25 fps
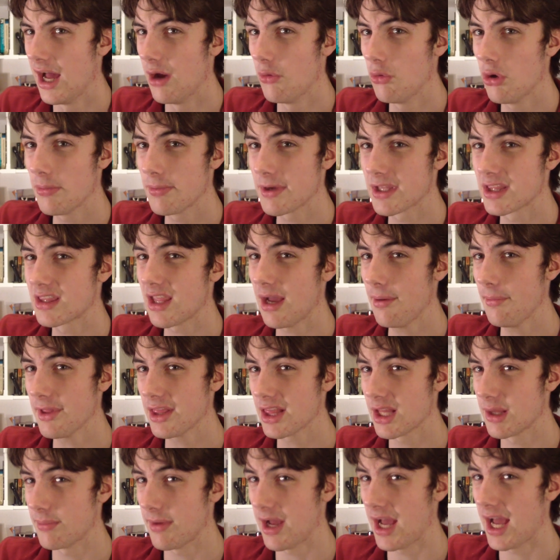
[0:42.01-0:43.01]
and we'll be
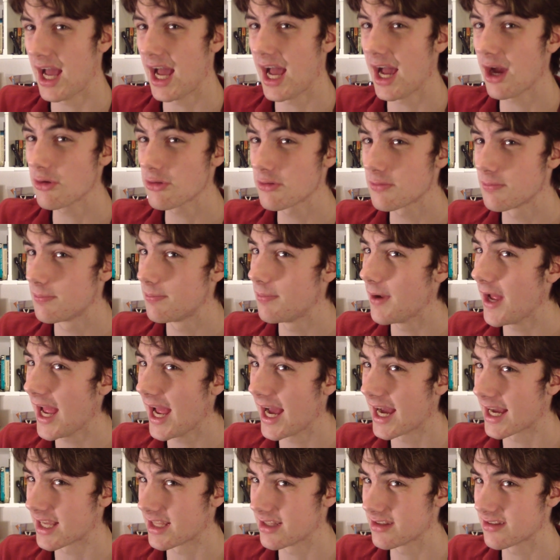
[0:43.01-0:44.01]
dumping them out
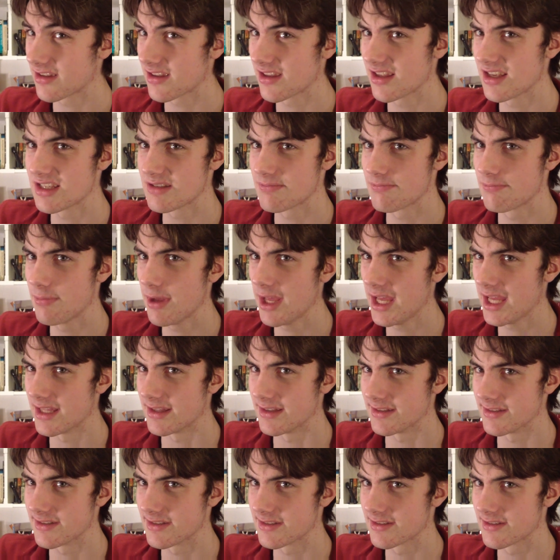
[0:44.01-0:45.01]
back into these
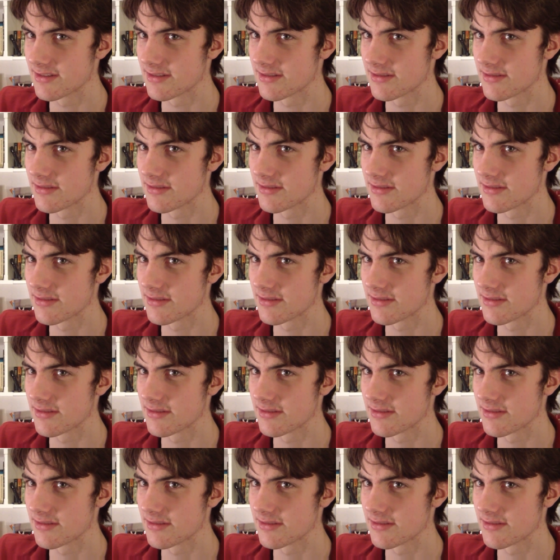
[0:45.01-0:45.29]
bins.